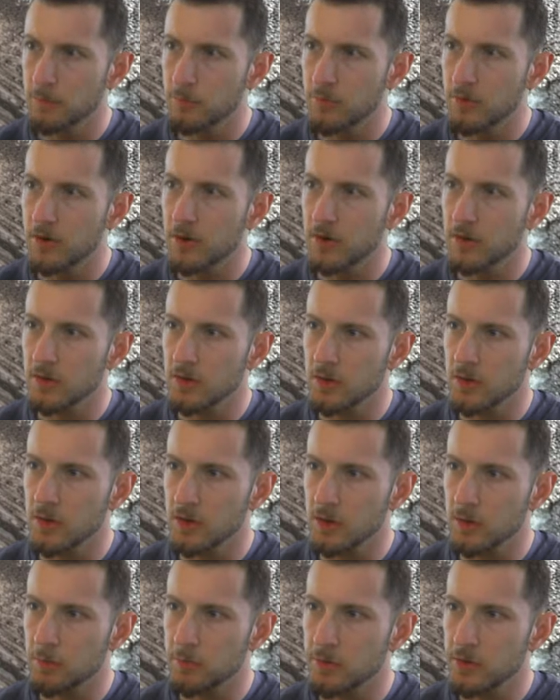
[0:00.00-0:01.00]
But
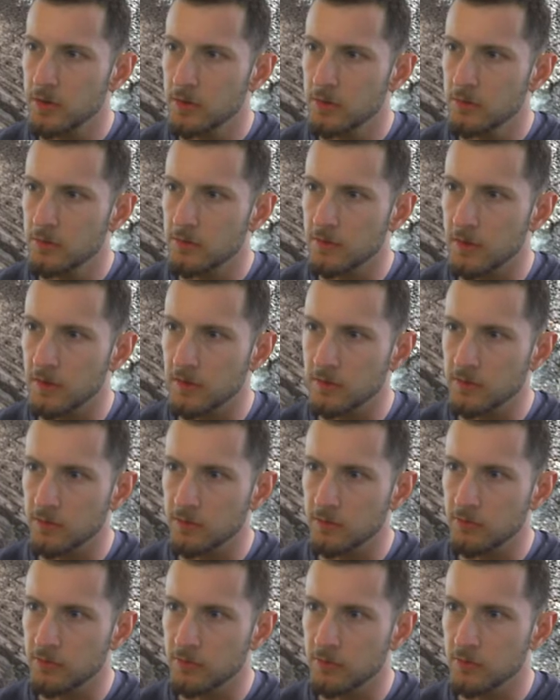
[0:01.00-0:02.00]
it appears as
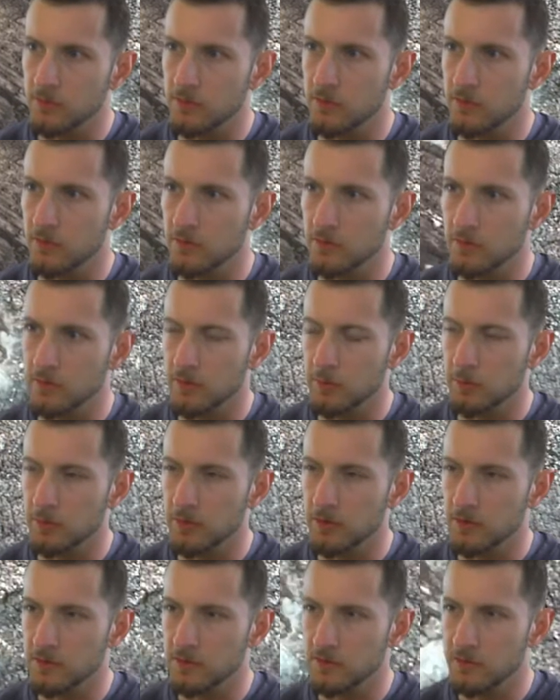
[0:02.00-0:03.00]
if there's just a
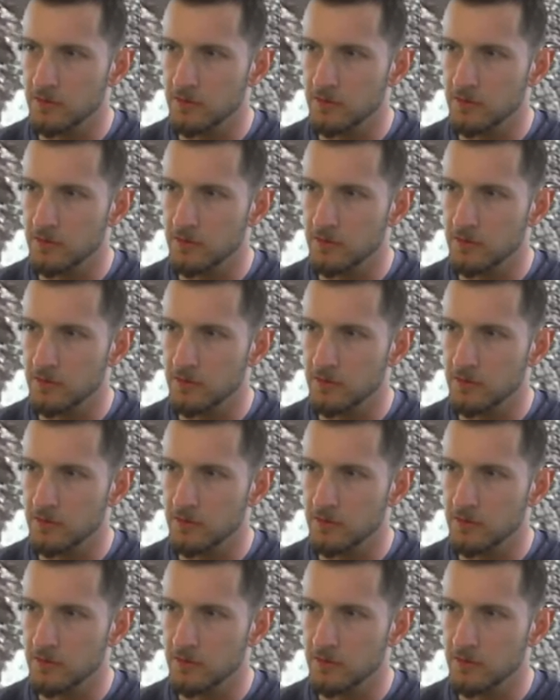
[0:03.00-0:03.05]
big